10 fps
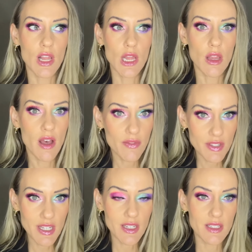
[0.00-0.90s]
loved
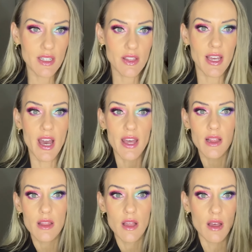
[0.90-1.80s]
it. Like, I
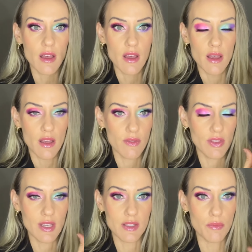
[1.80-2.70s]
love
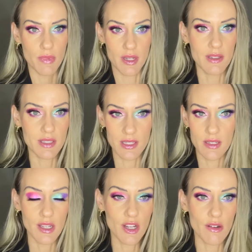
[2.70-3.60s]
these mints in
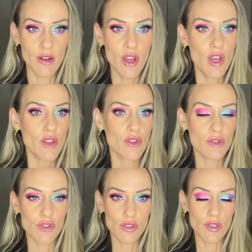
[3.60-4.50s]
here. They're
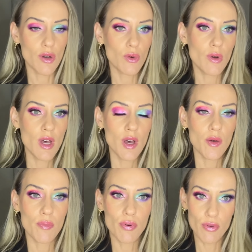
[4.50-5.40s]
so
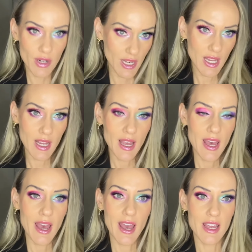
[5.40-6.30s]
pretty.
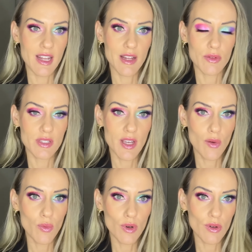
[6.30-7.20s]
And I was like,
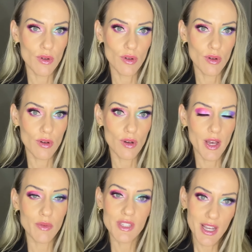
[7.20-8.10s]
well, I
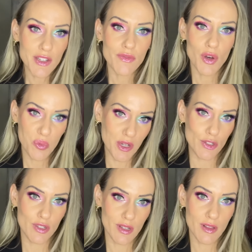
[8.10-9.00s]
was kind of hoping
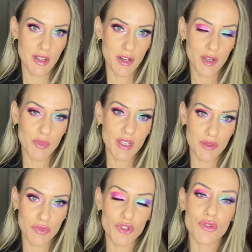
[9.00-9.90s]
to declutter it because
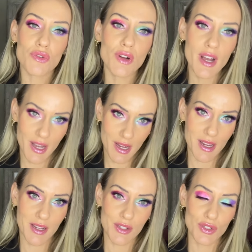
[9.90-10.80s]
I'm trying